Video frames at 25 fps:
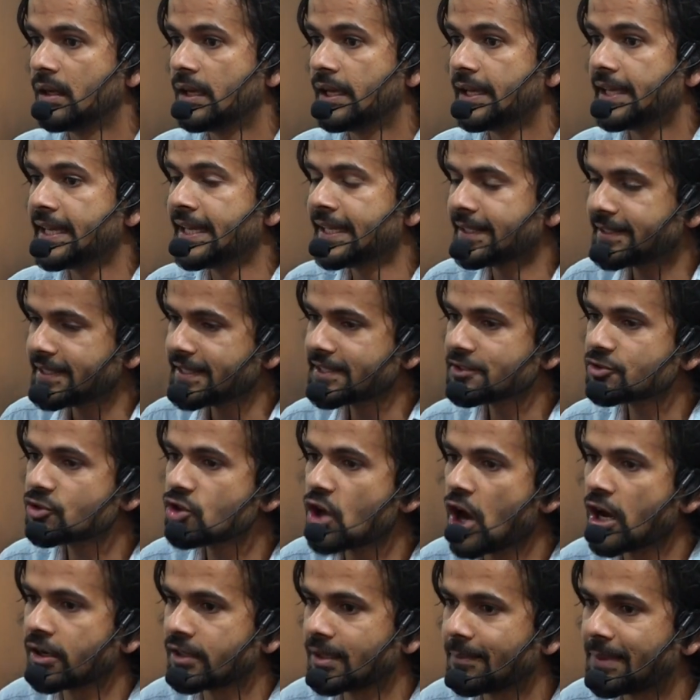It is
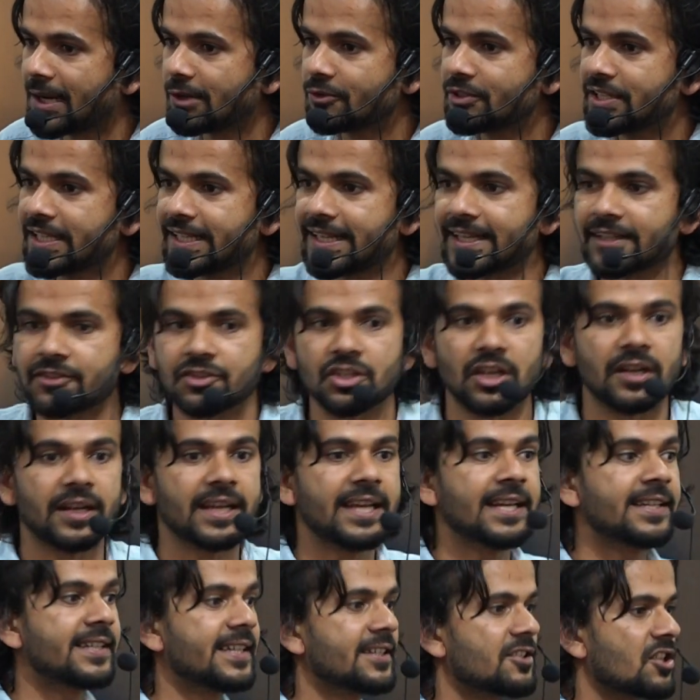not about direction.
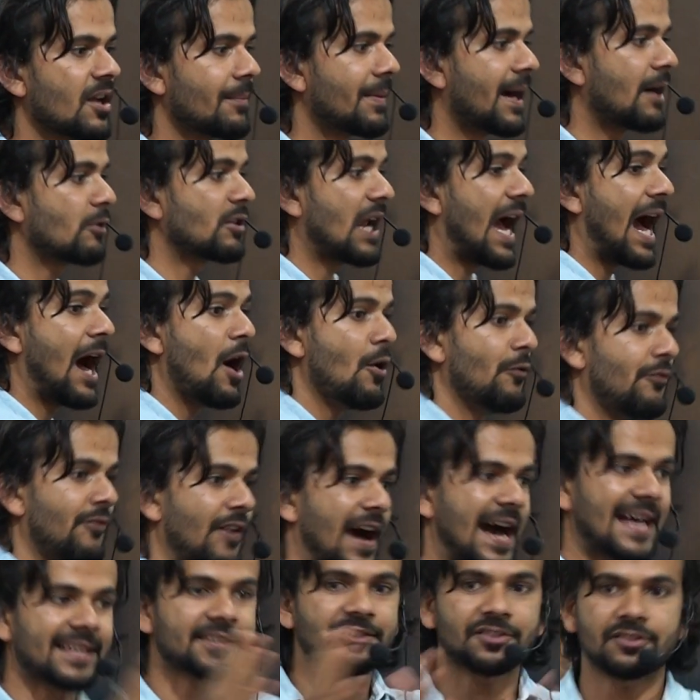It is about how
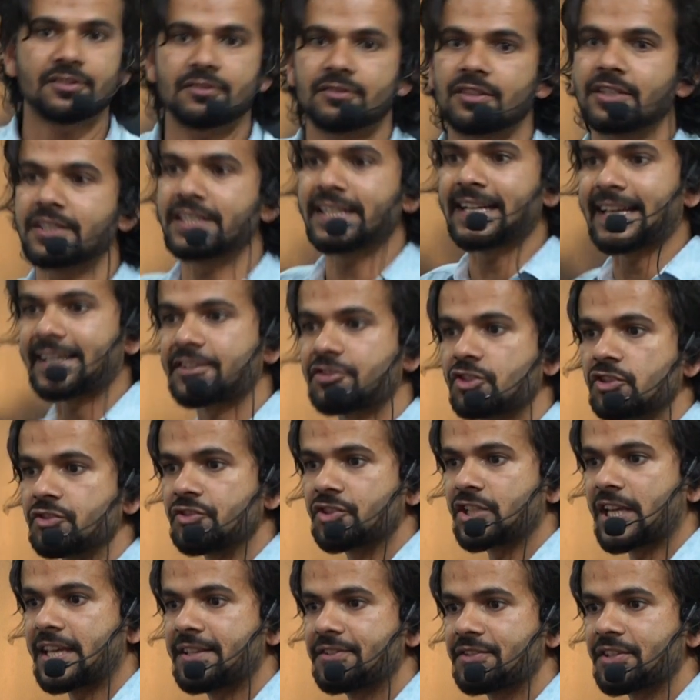fast the direction
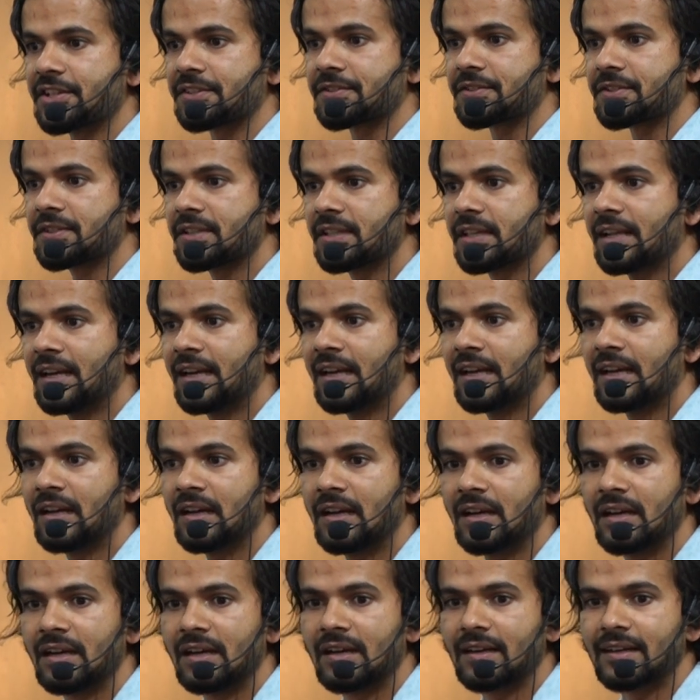changes,
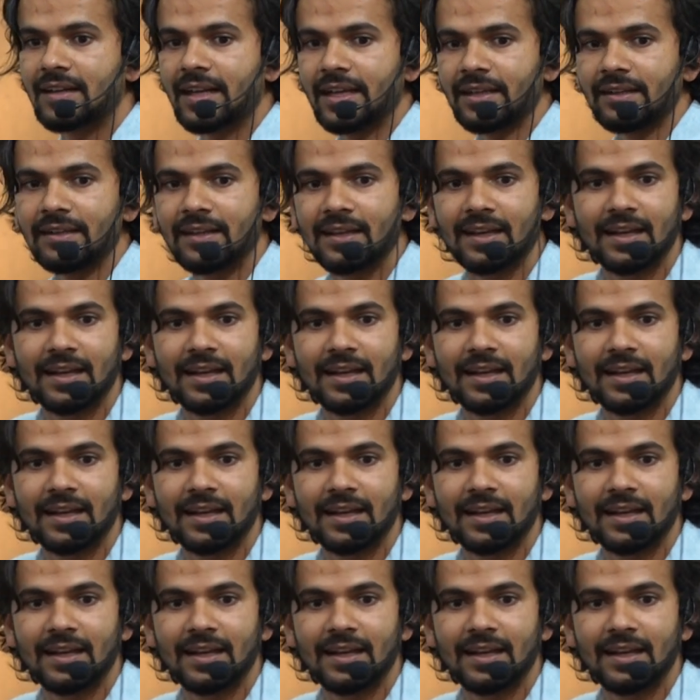right?